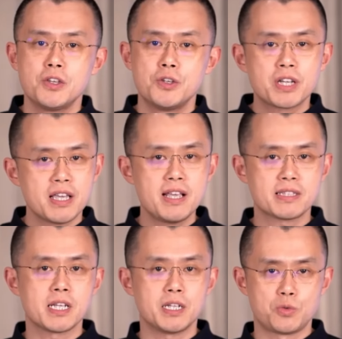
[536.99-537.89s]
you can
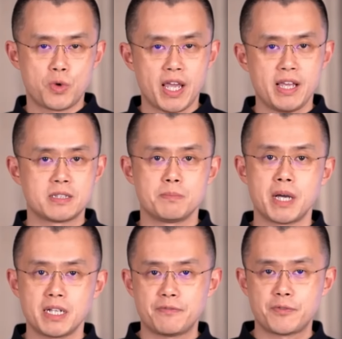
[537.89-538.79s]
easily raise
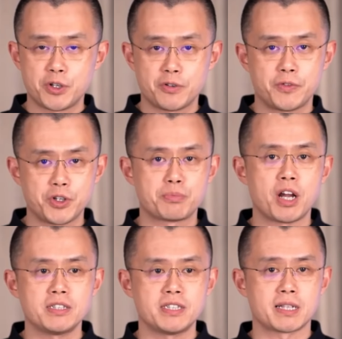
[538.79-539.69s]
money for your for your
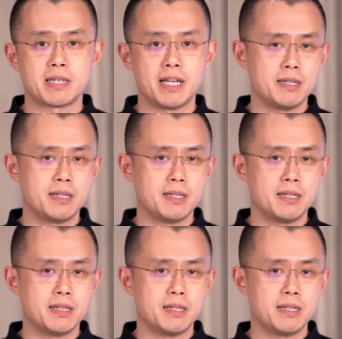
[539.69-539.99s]
project.